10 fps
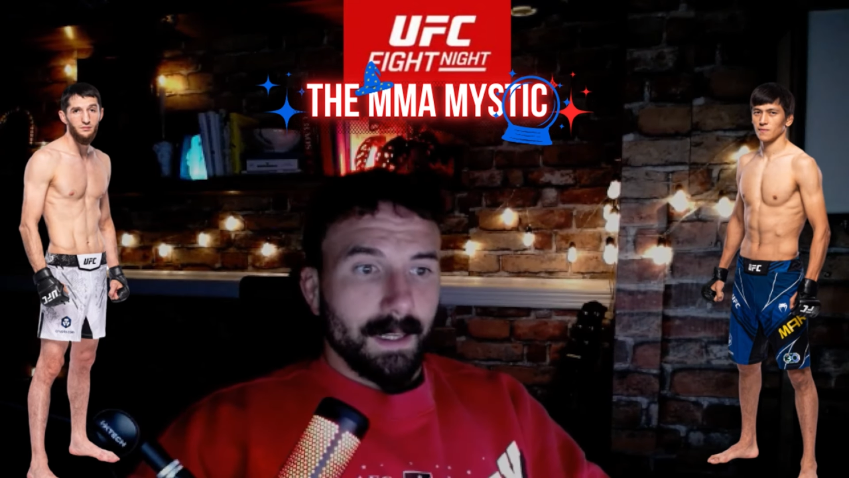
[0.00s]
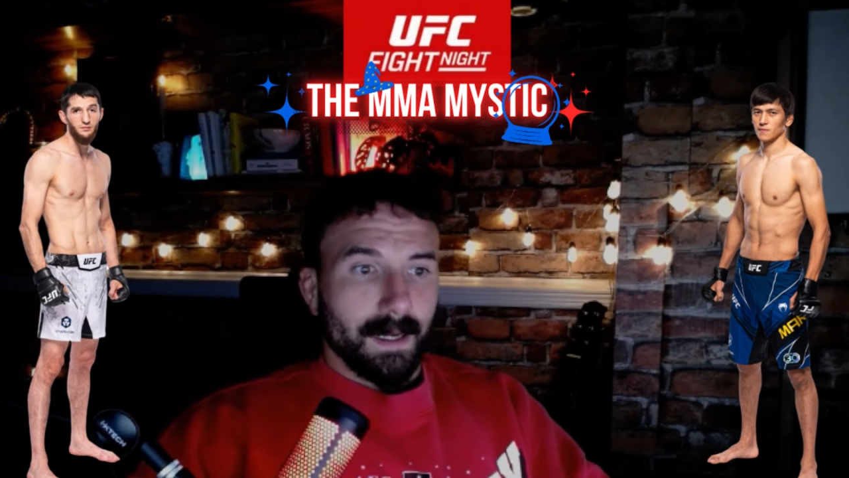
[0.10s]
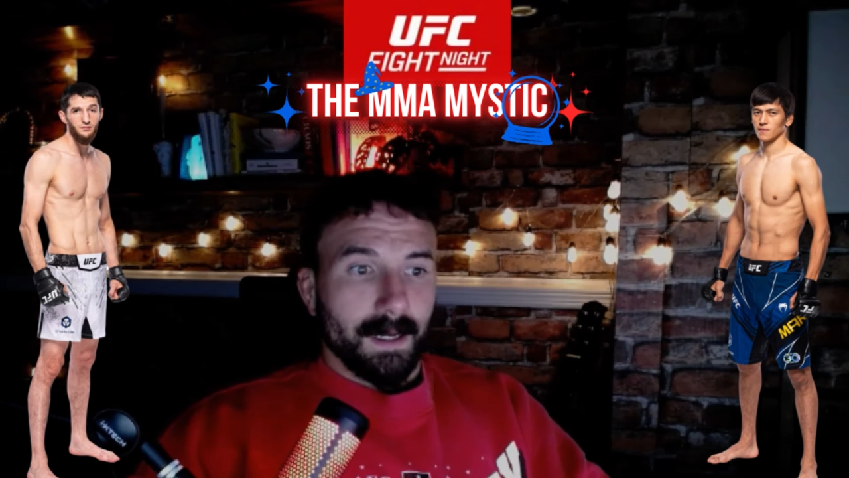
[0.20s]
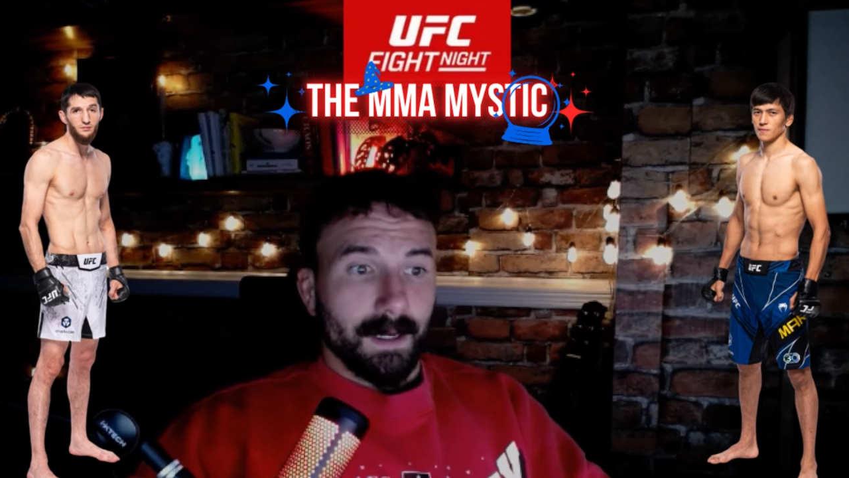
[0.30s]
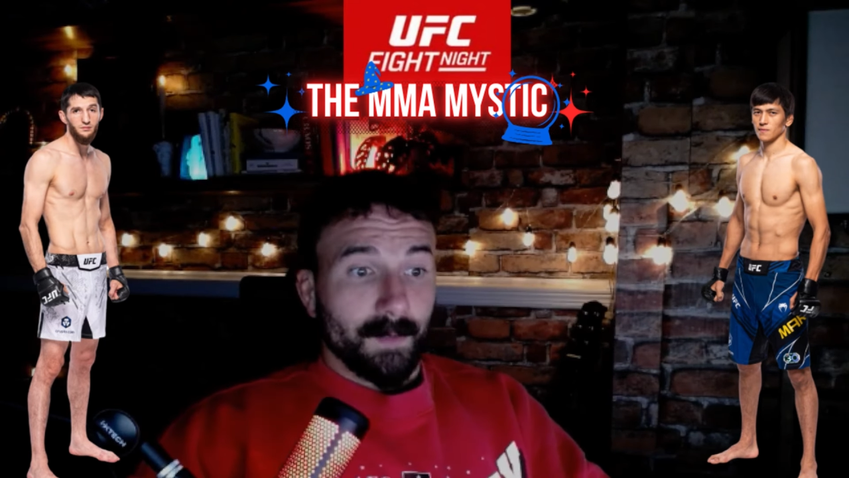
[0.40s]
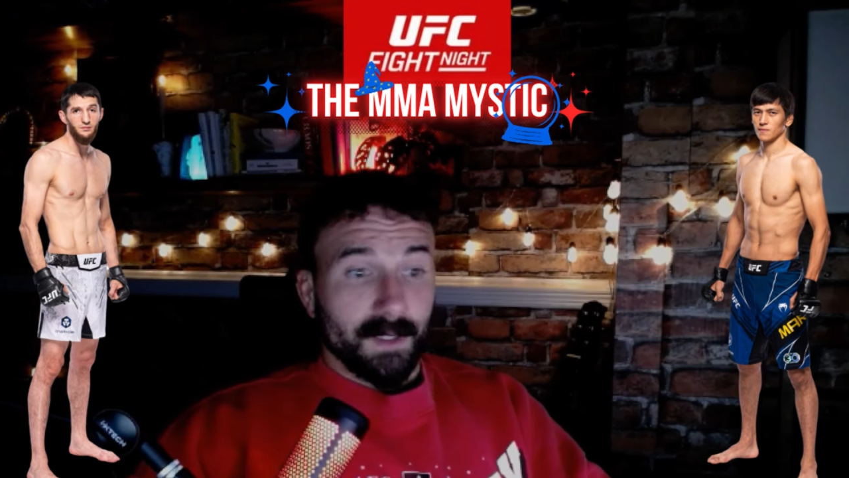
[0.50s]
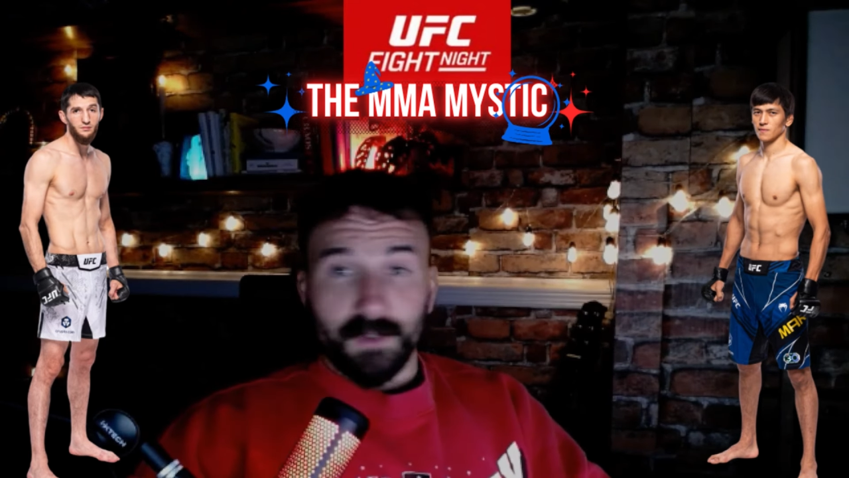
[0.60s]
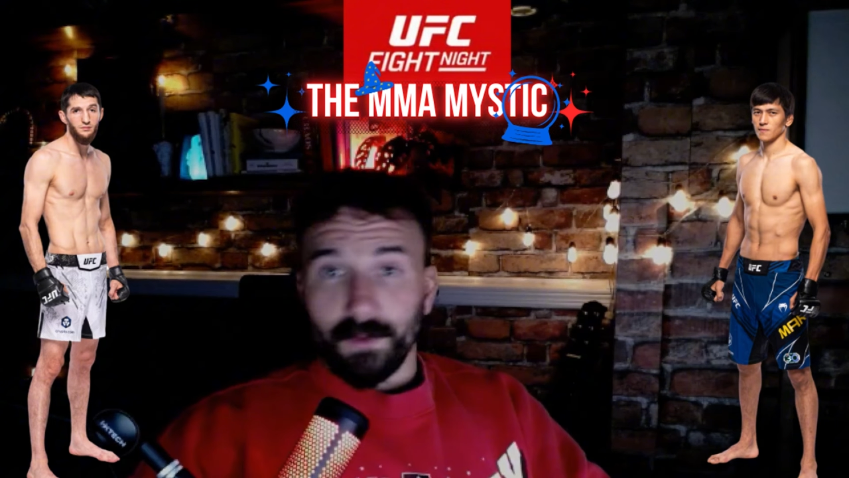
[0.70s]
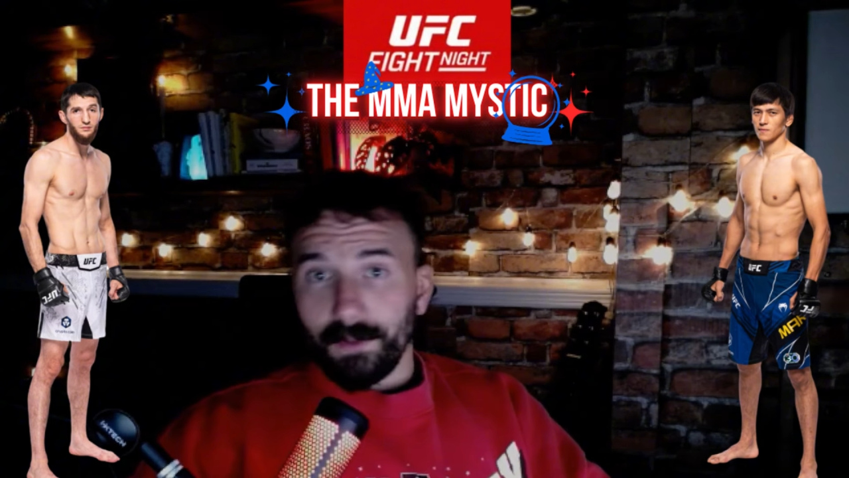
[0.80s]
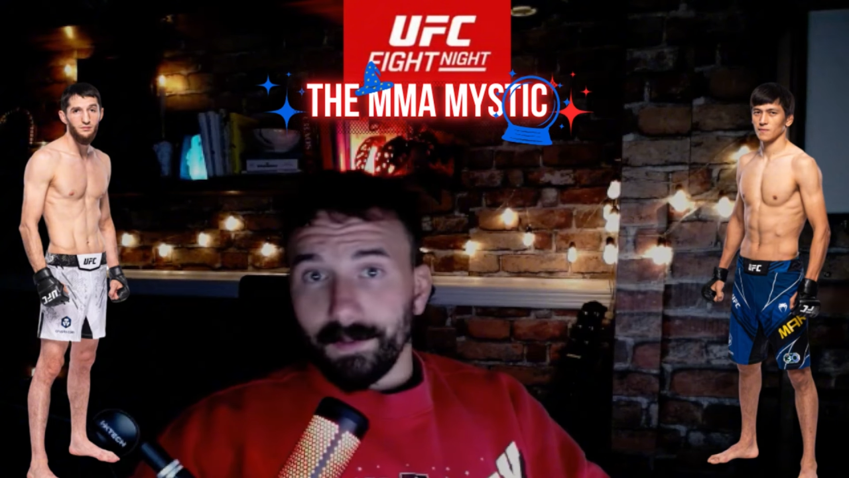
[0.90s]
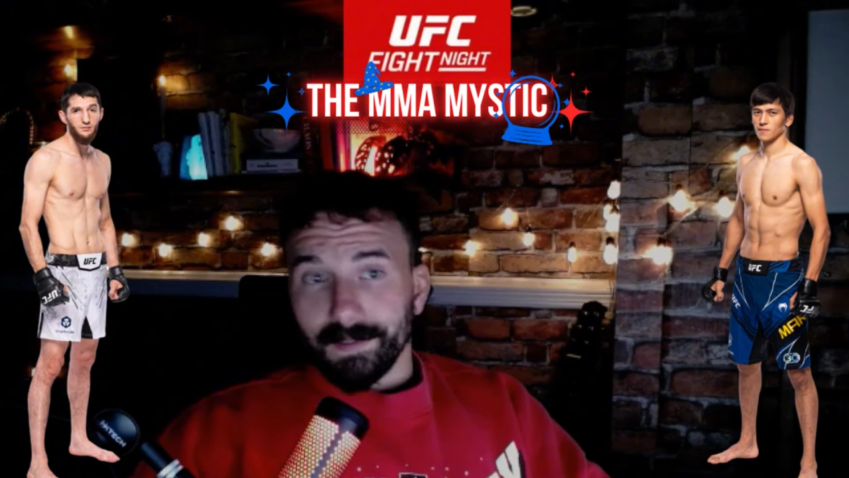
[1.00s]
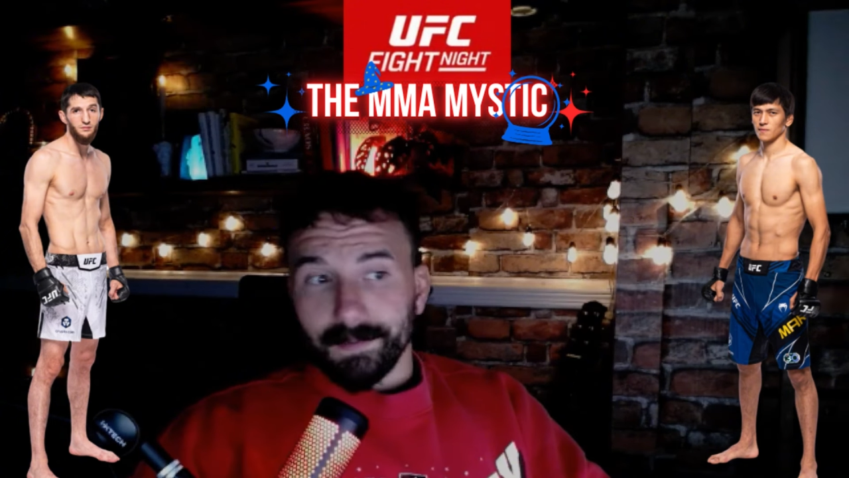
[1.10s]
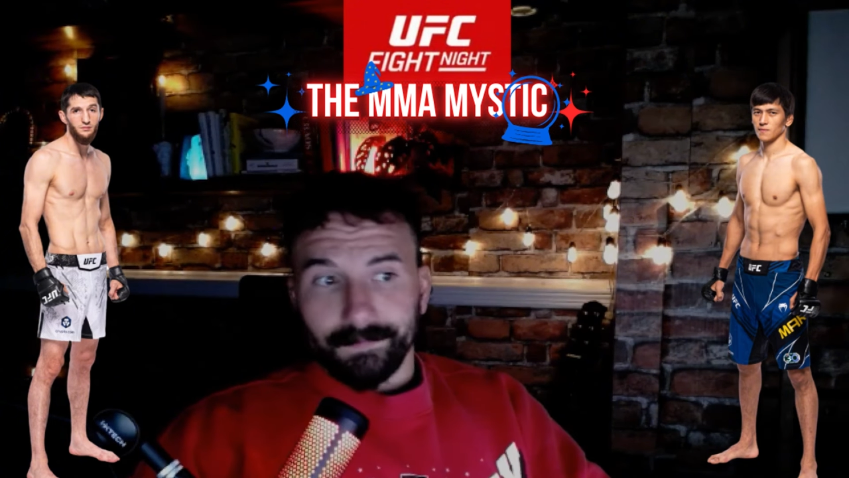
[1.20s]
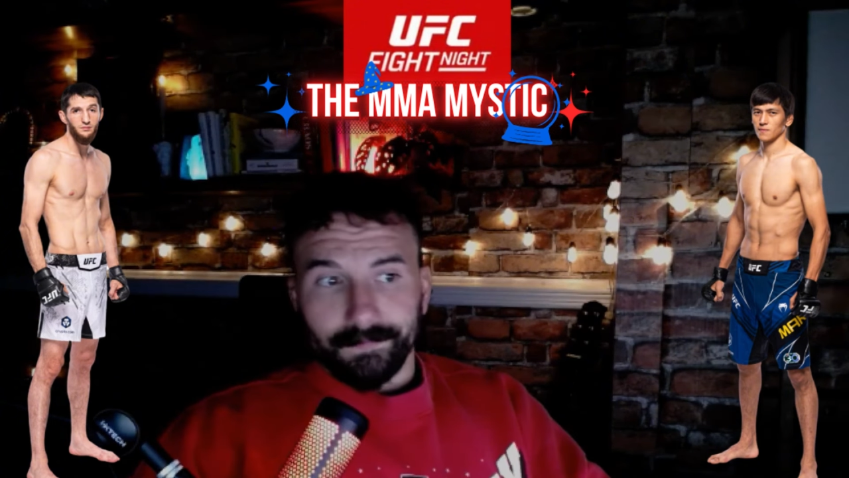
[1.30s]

on short notice.